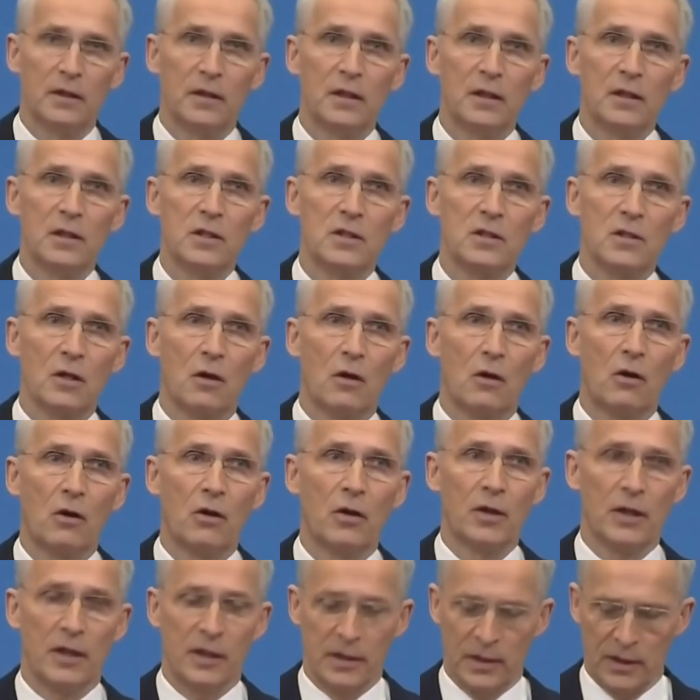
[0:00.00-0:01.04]
These
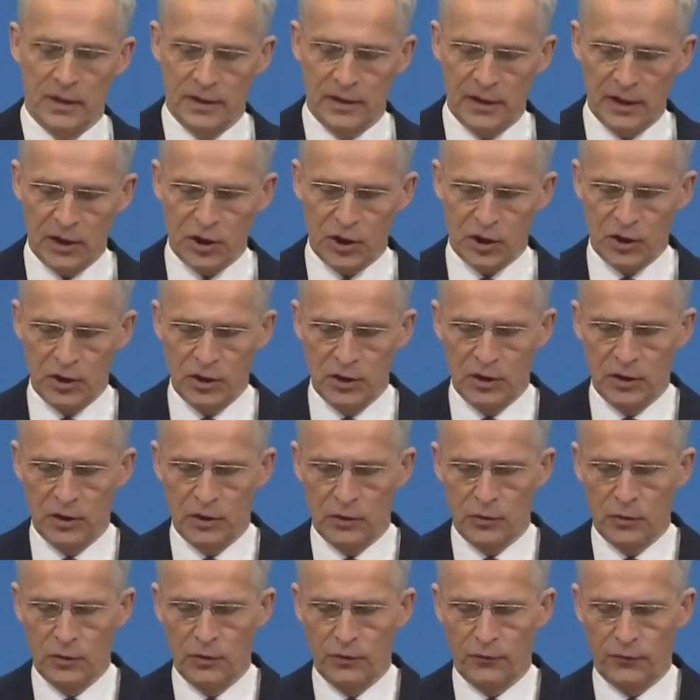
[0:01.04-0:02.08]
are in addition
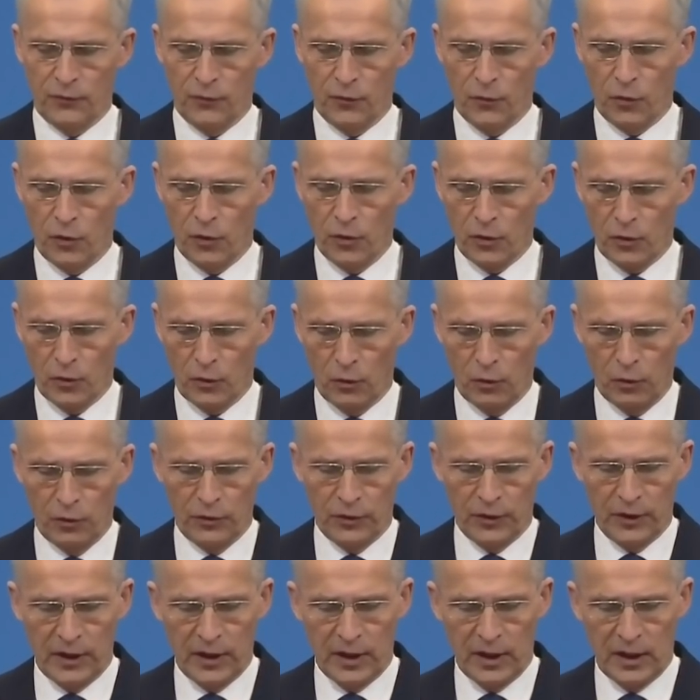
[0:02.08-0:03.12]
to the four
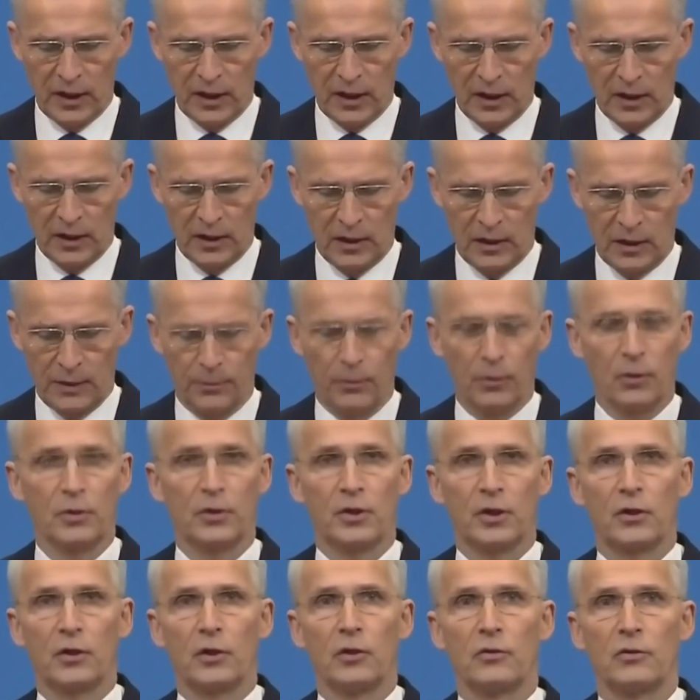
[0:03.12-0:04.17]
already in the
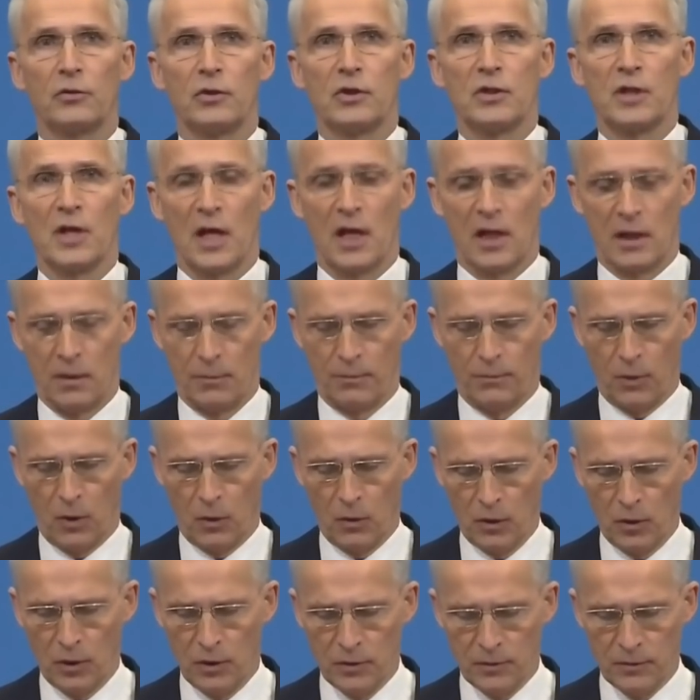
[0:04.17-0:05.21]
Baltic countries and
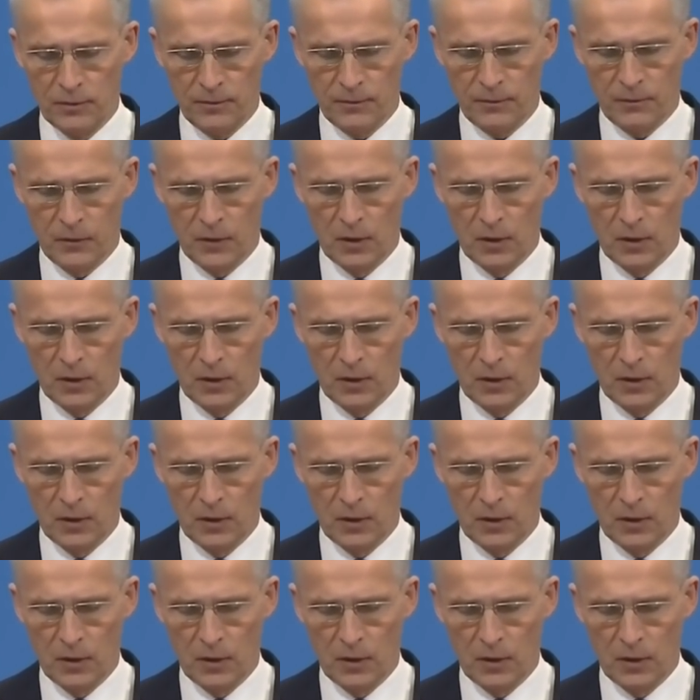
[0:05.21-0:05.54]
Poland.